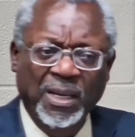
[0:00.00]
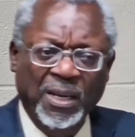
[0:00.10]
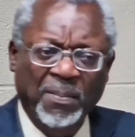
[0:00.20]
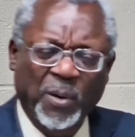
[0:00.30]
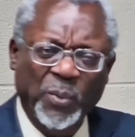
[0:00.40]

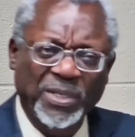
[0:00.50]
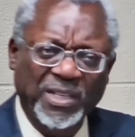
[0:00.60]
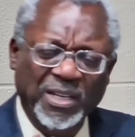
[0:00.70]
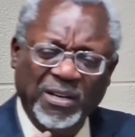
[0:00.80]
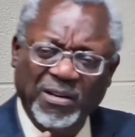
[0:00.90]
But we see
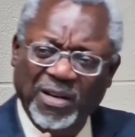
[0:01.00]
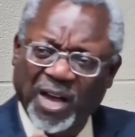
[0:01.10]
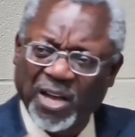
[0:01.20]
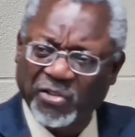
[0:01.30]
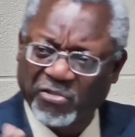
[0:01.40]
that
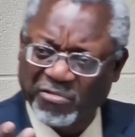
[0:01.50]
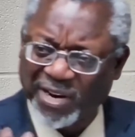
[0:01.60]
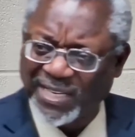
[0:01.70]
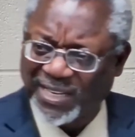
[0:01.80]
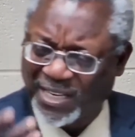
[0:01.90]
God's
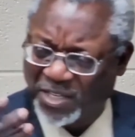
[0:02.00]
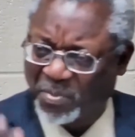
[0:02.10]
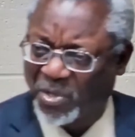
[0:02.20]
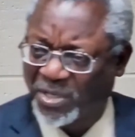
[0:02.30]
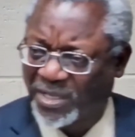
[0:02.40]
grace and his
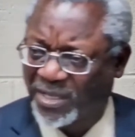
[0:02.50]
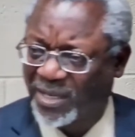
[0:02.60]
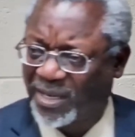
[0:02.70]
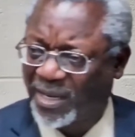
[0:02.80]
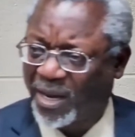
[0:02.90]
mercy
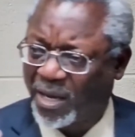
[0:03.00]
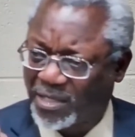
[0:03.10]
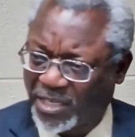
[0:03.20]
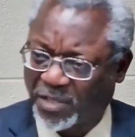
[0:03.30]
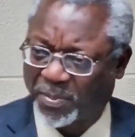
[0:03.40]
on
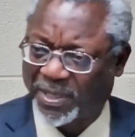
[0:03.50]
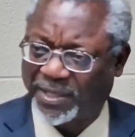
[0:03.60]
display.